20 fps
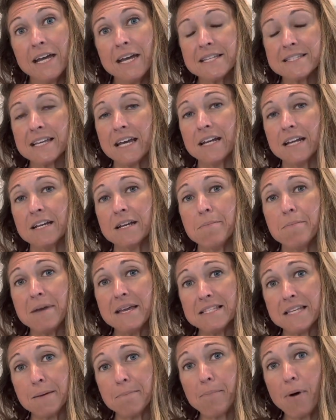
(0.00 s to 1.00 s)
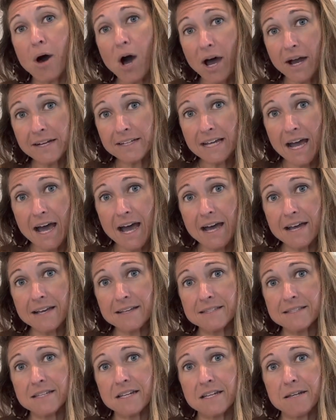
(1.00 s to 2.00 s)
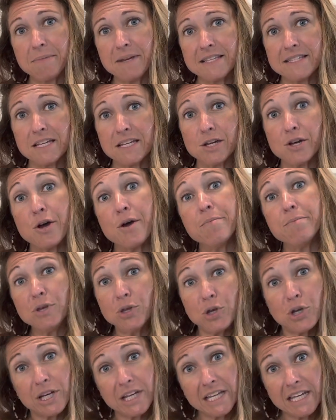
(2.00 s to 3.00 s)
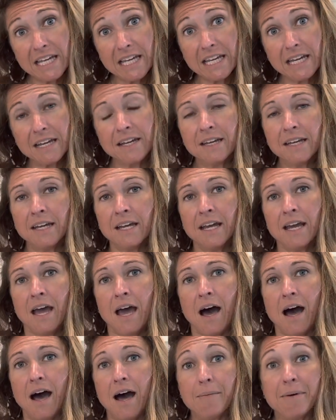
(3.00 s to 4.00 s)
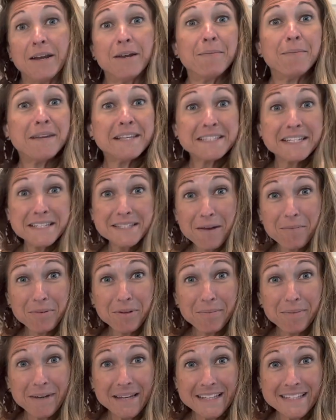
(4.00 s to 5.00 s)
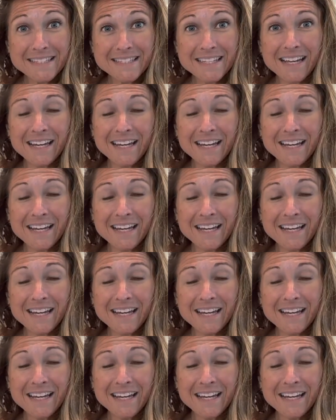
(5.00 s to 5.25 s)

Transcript: He's got an amazing podcast, an amazing community, and amazing supplements.